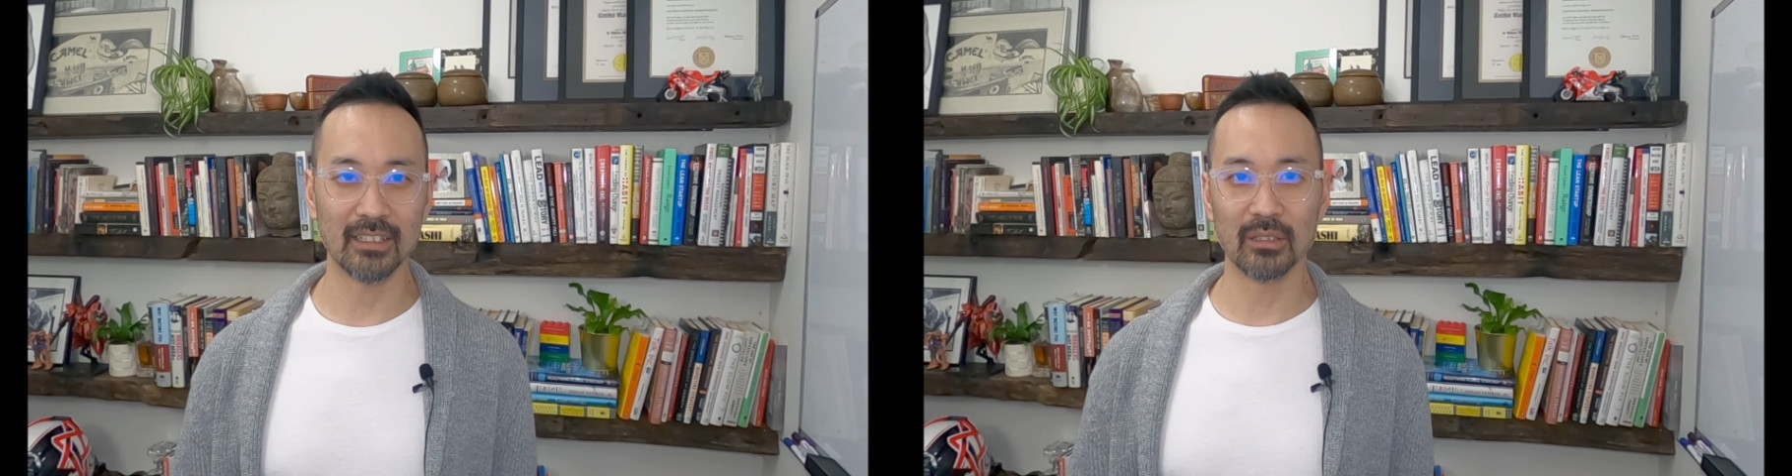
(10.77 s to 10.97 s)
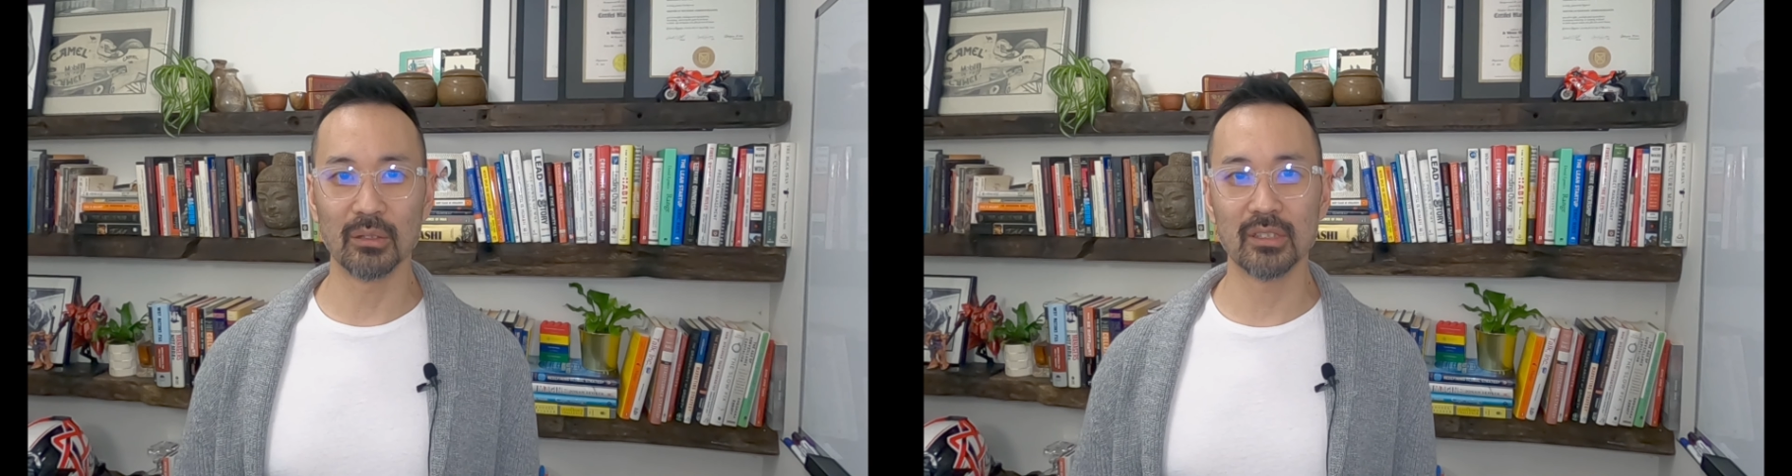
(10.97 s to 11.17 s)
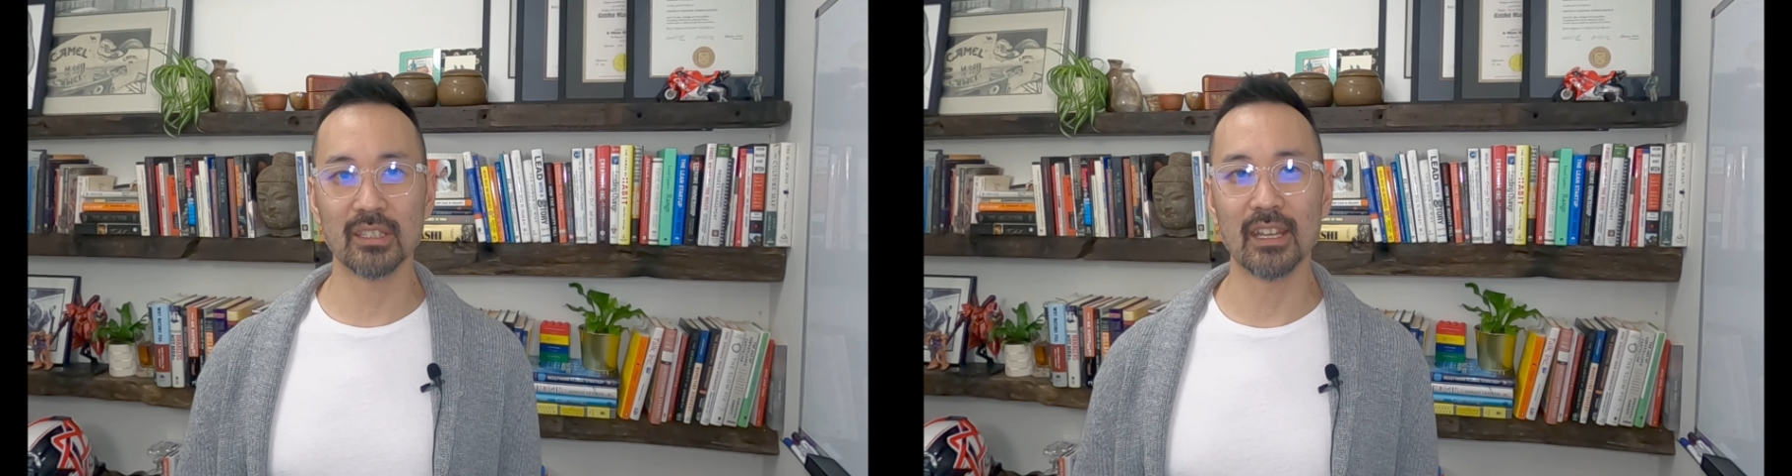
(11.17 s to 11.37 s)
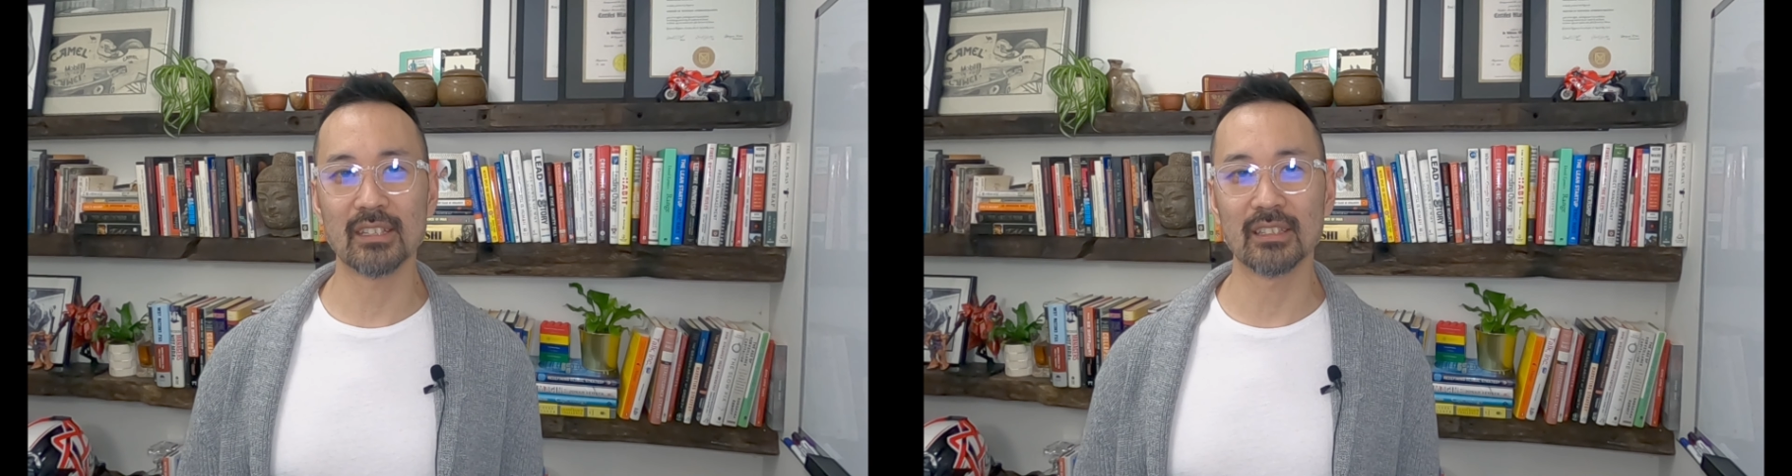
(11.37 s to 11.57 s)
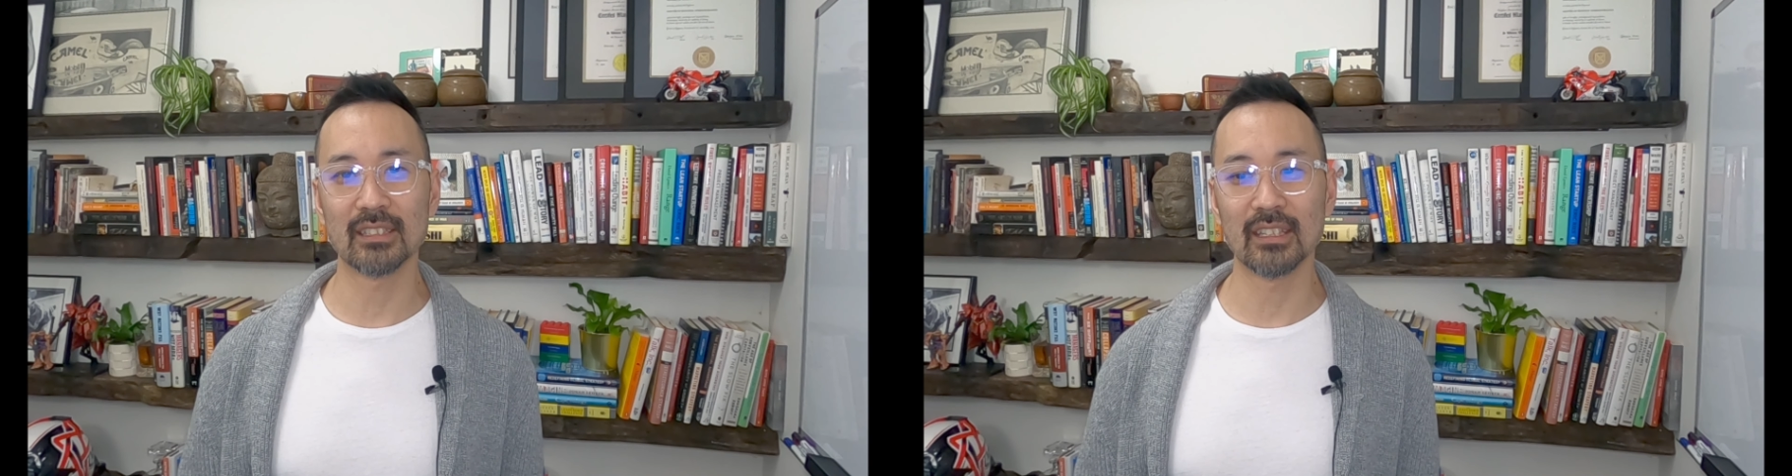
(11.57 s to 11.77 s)
and
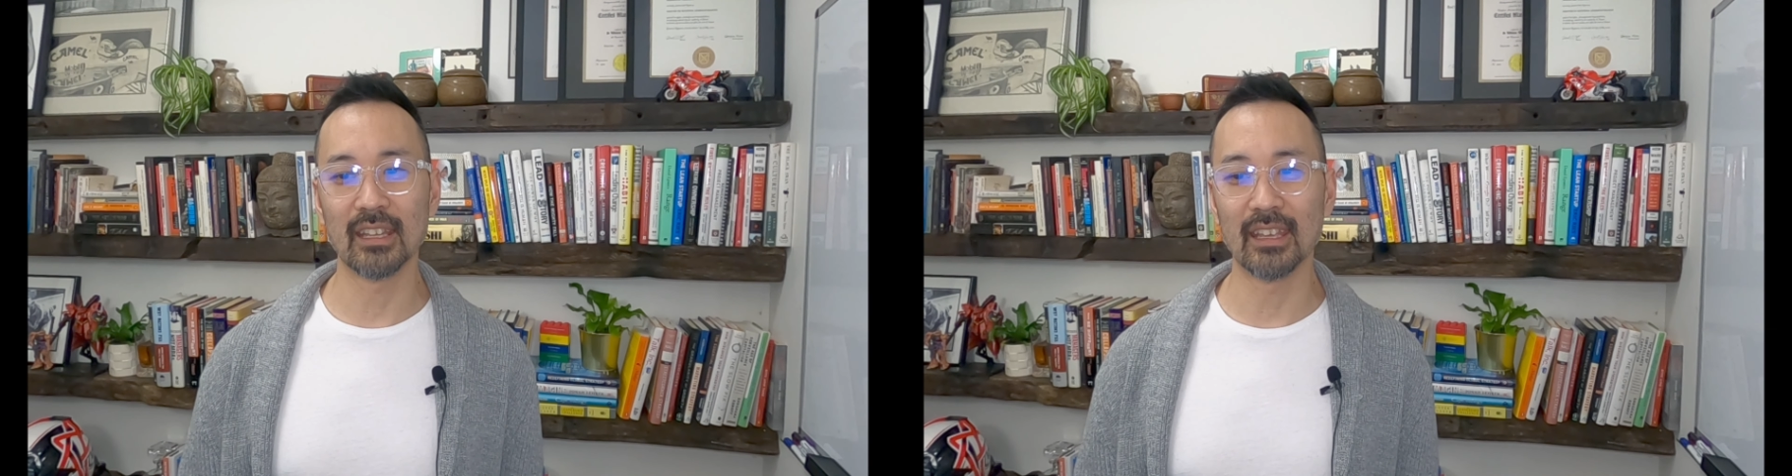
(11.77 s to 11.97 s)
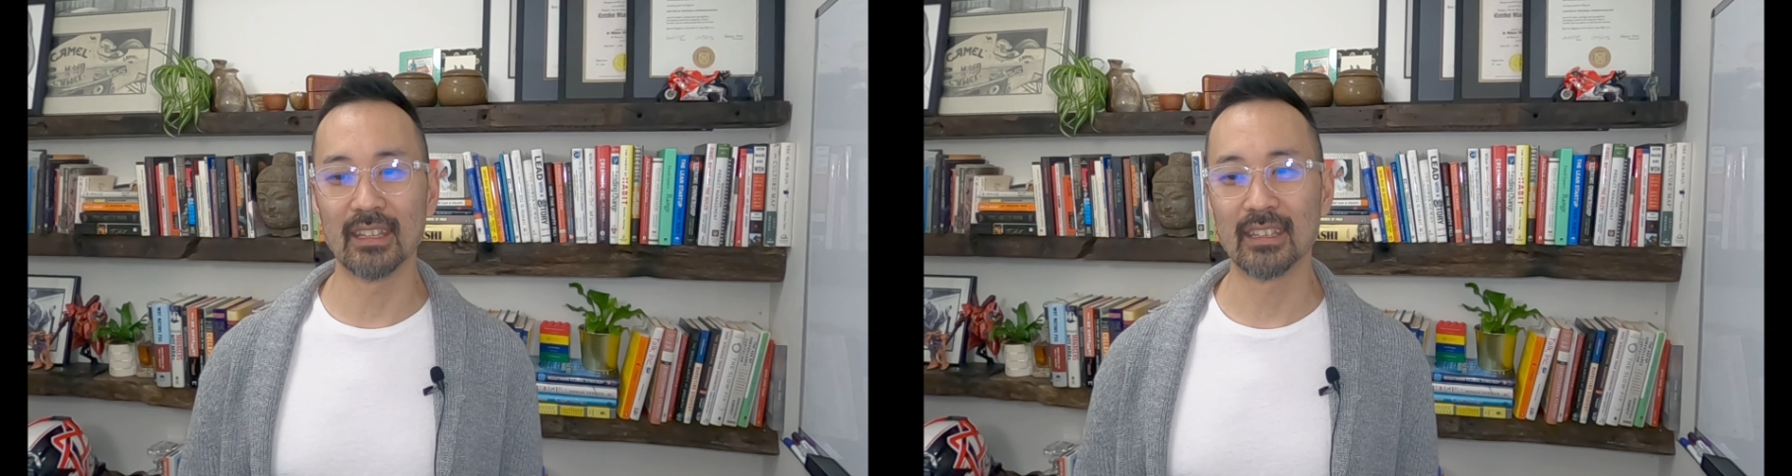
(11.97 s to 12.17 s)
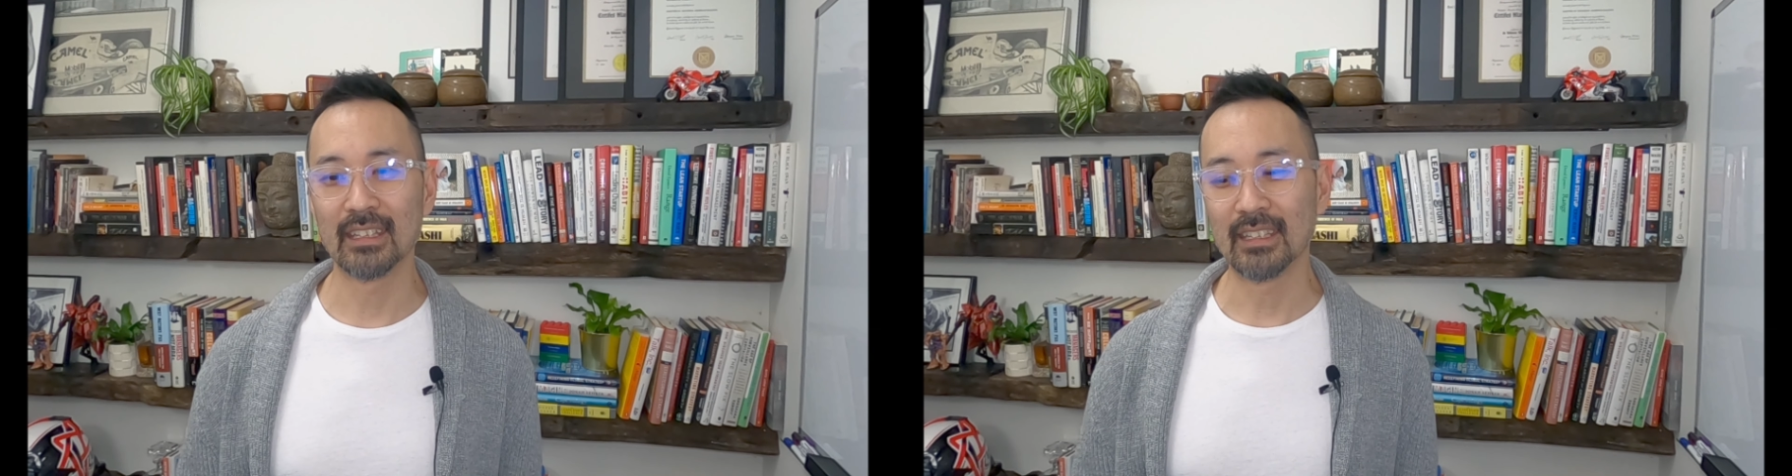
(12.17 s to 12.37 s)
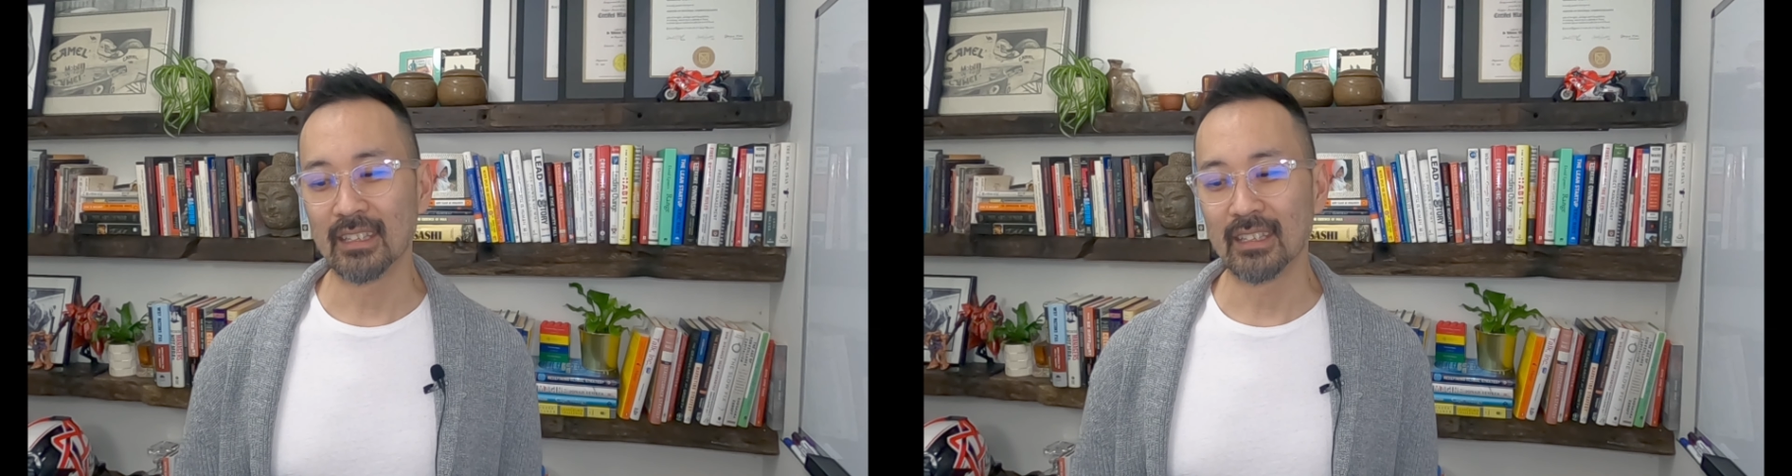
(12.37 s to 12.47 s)
negotiations today.